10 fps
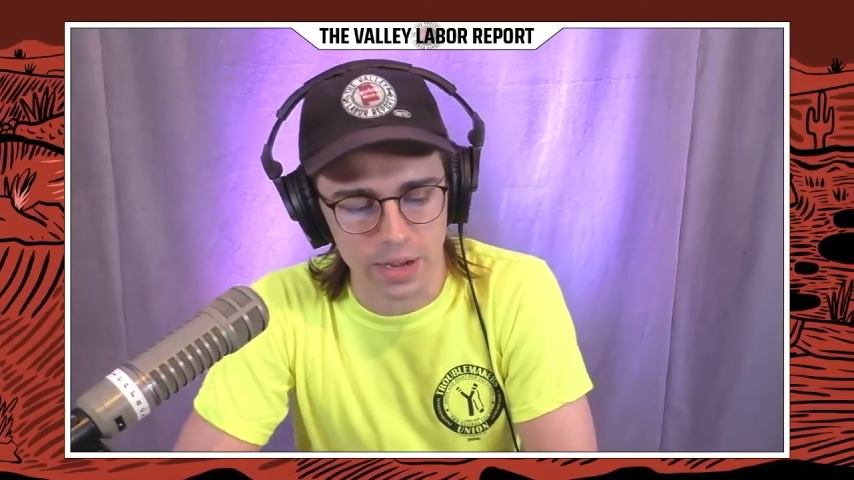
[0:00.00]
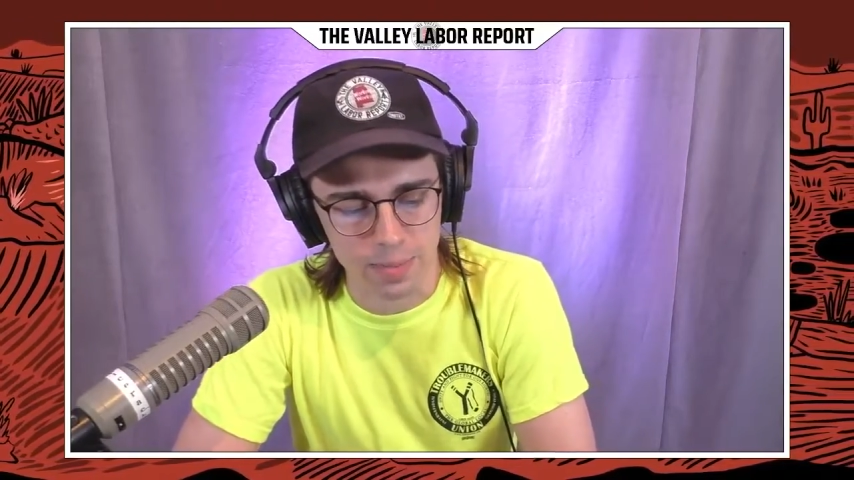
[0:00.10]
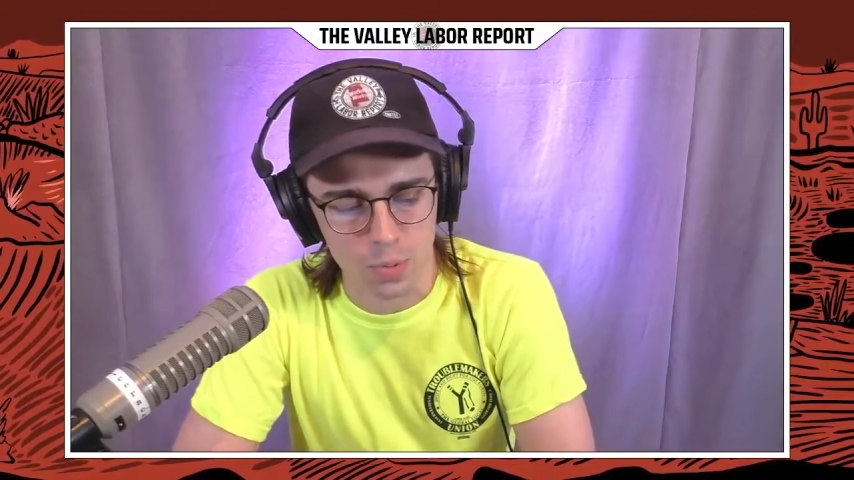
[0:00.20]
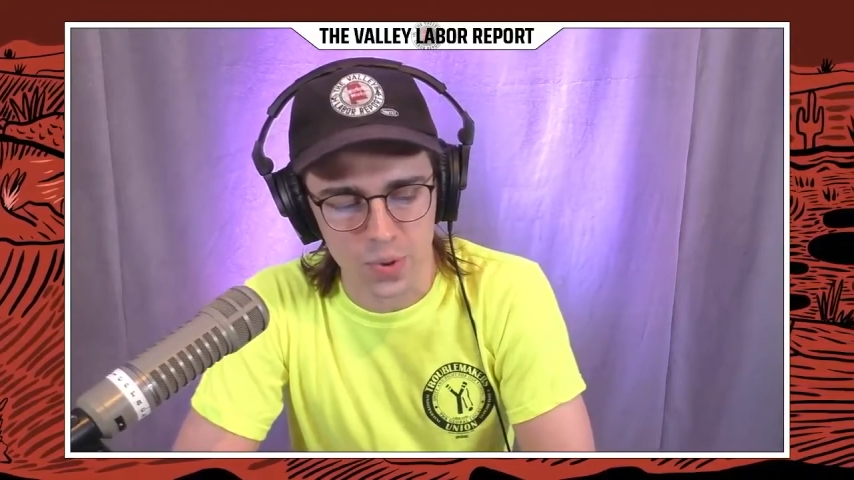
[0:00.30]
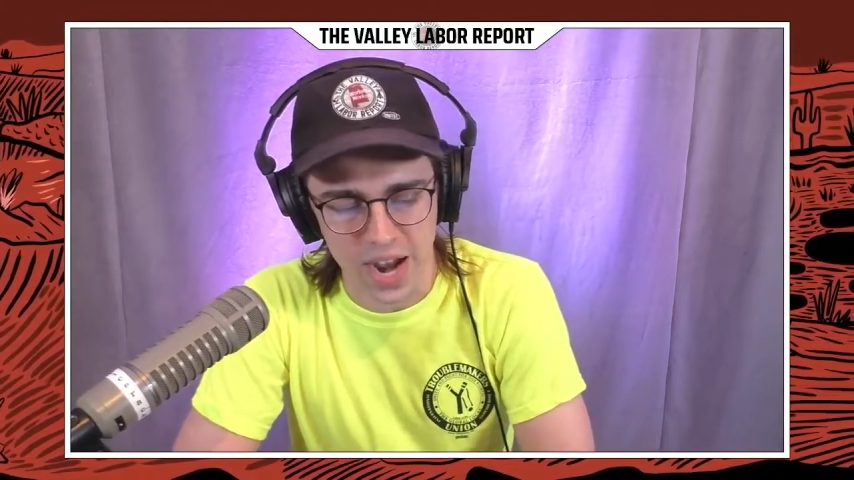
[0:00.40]

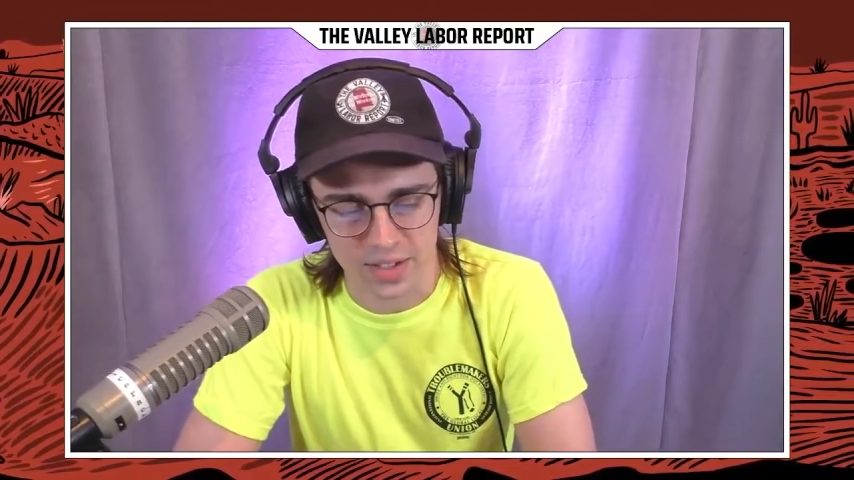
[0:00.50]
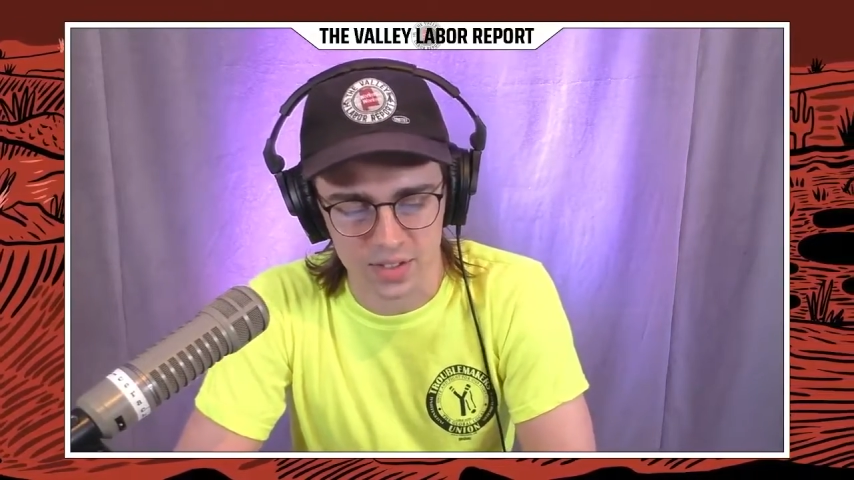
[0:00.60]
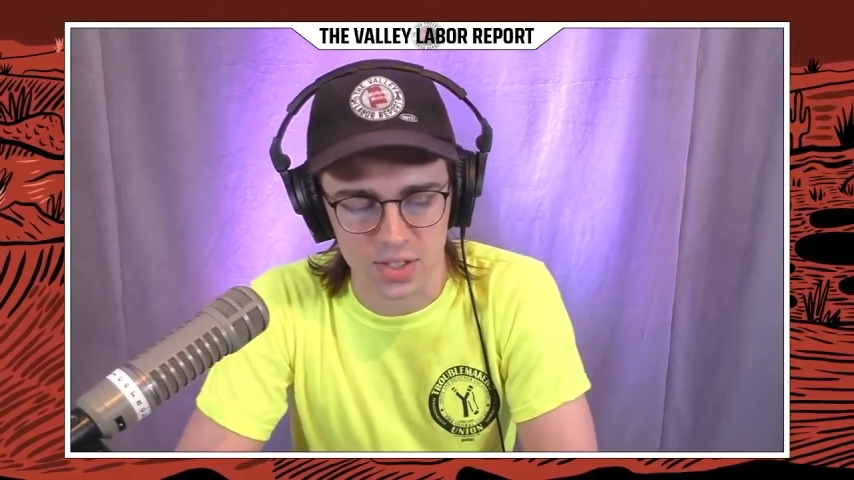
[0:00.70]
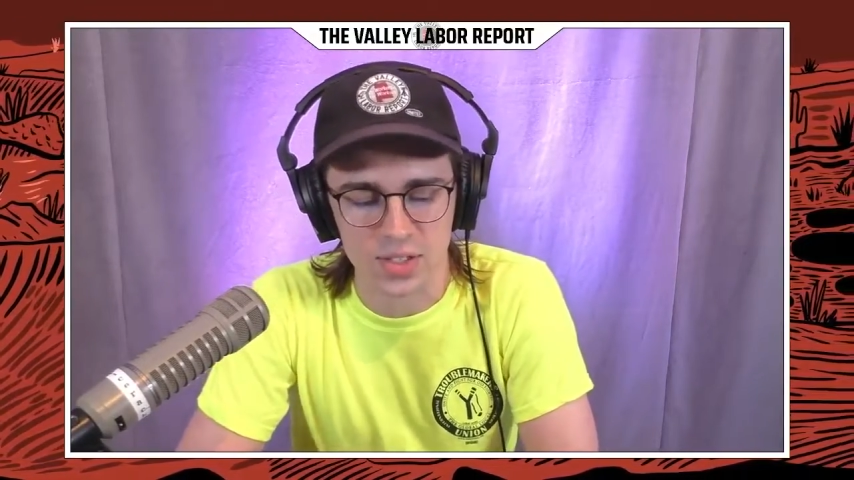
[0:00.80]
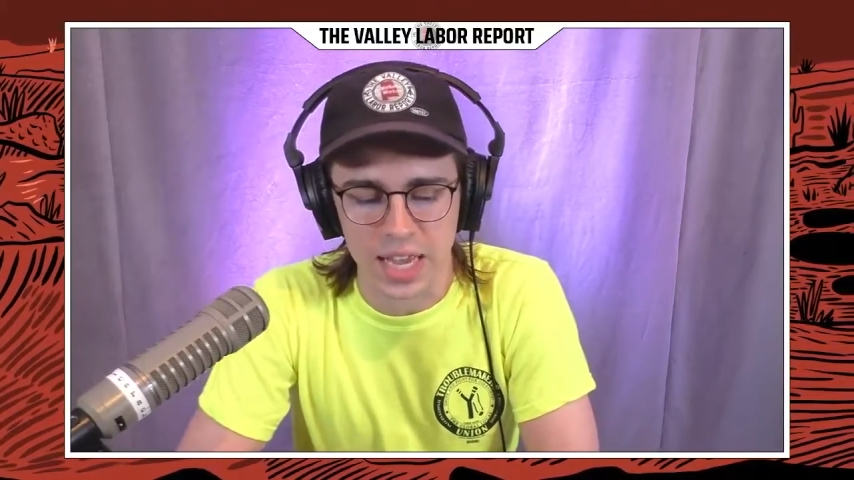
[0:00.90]
labor
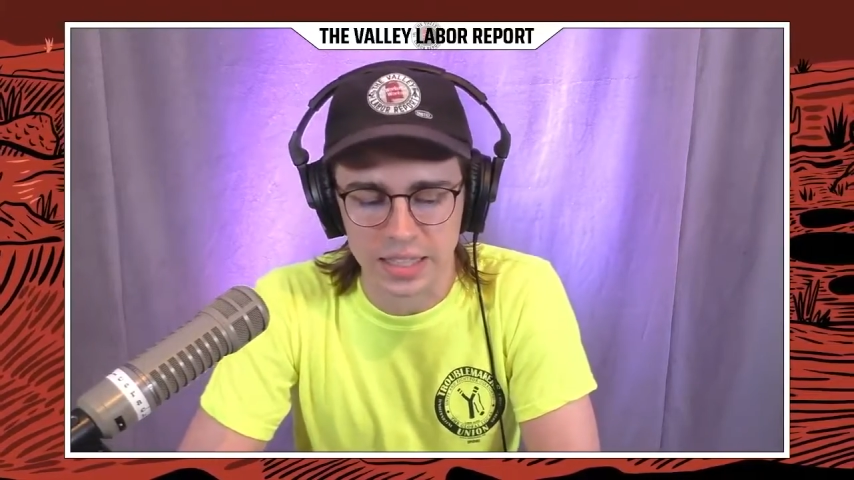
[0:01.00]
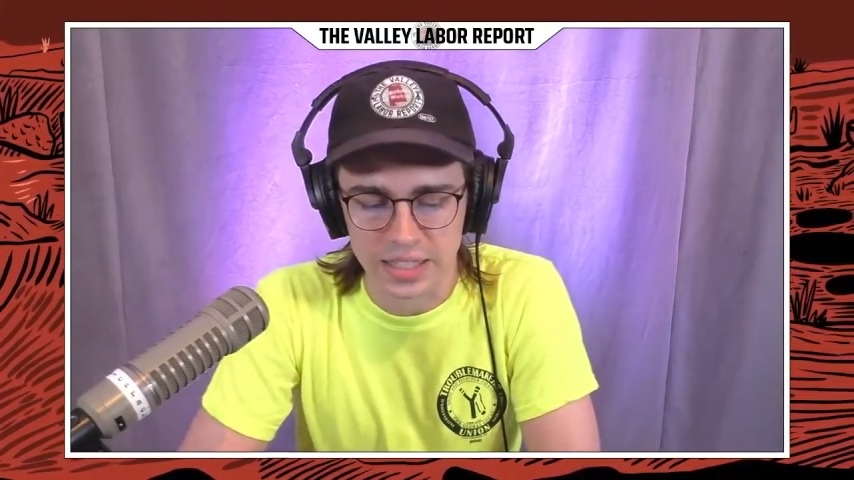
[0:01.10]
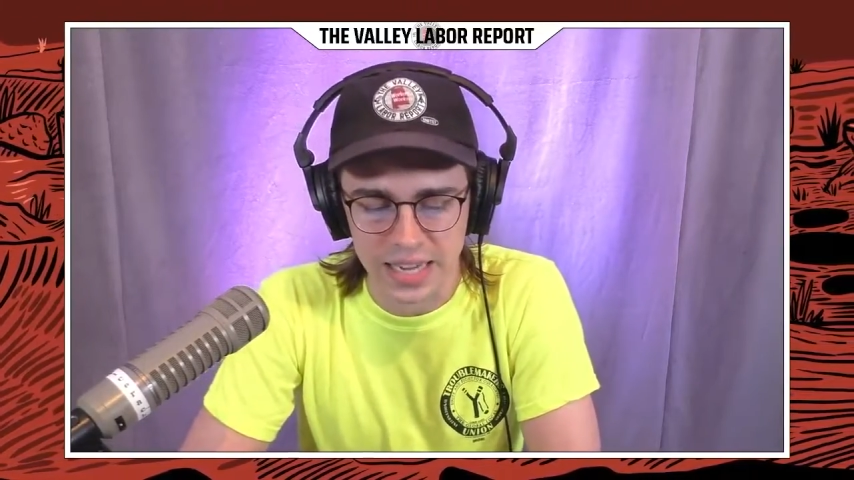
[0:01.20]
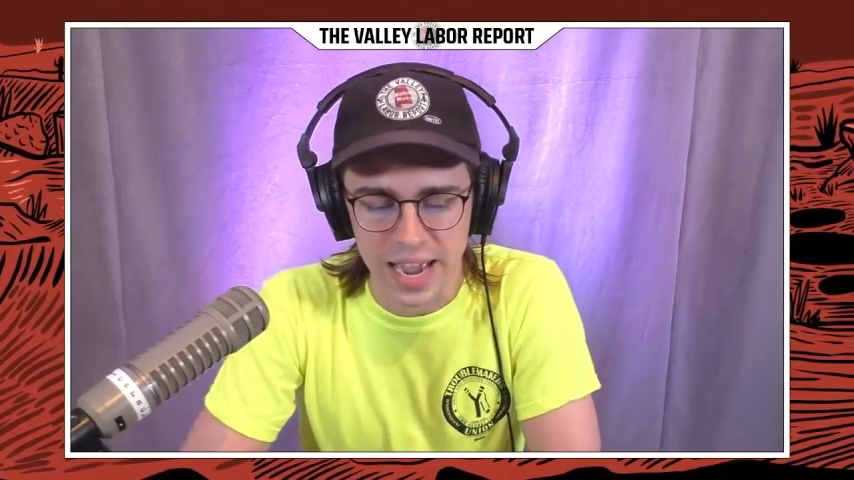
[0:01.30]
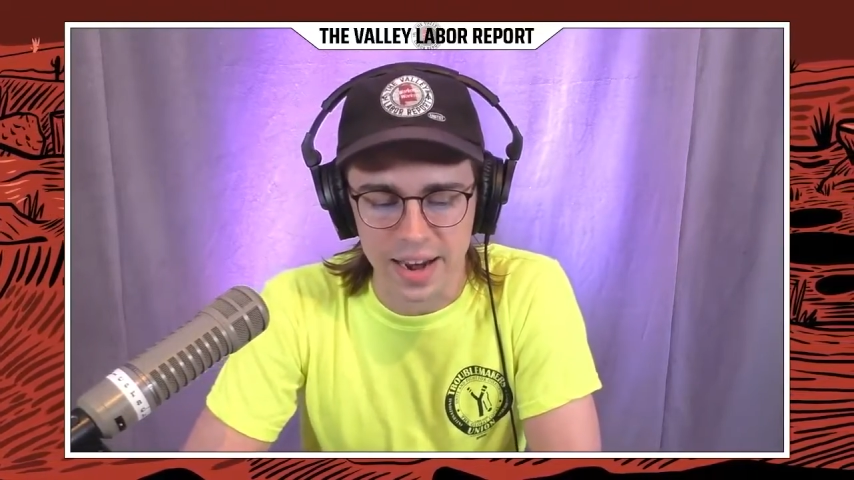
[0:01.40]
practices at the
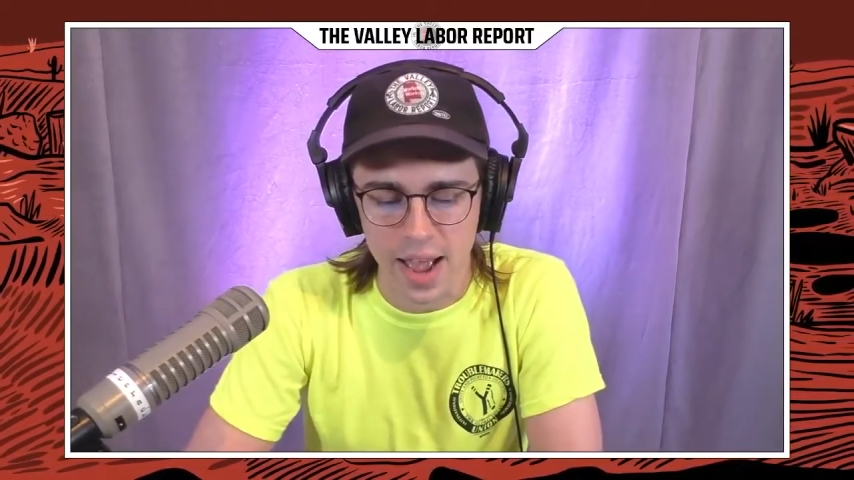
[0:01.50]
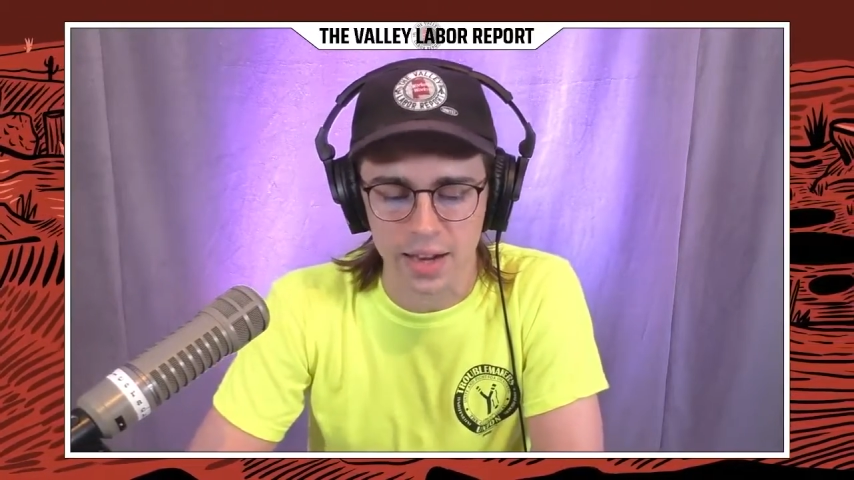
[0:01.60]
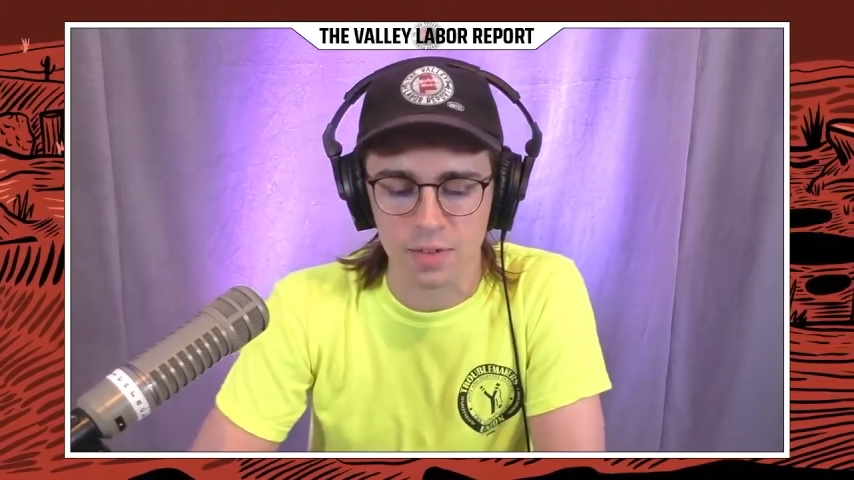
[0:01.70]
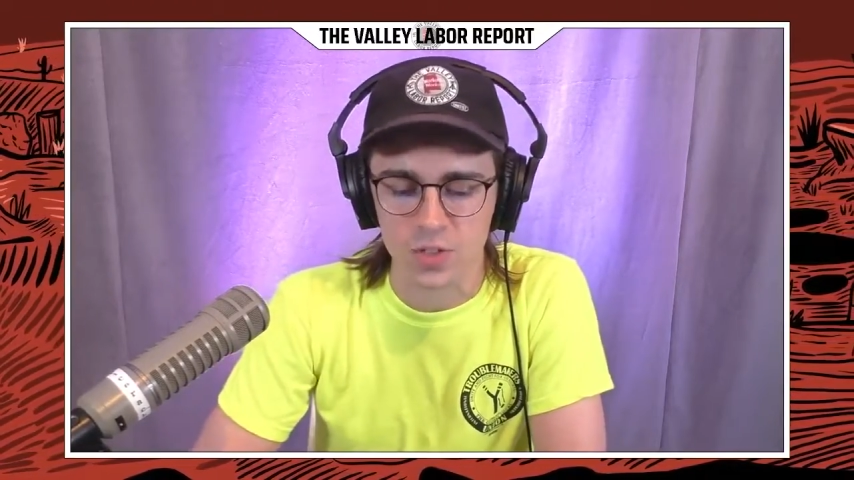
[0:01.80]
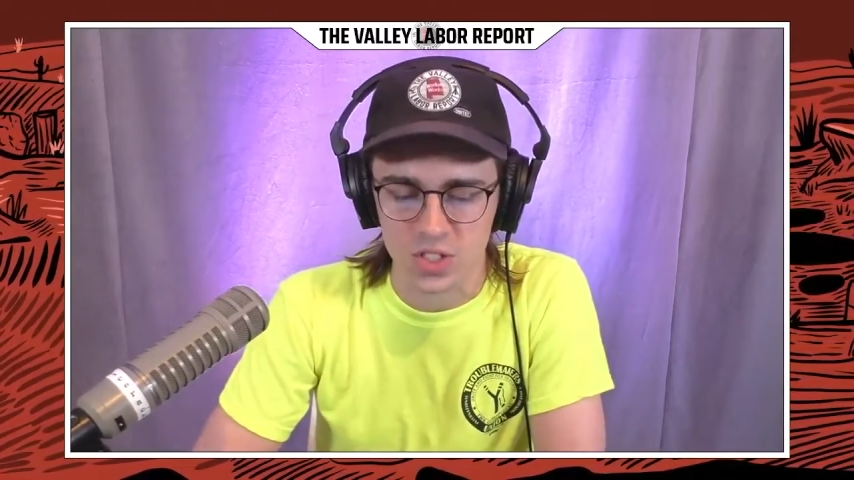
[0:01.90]
Staten Island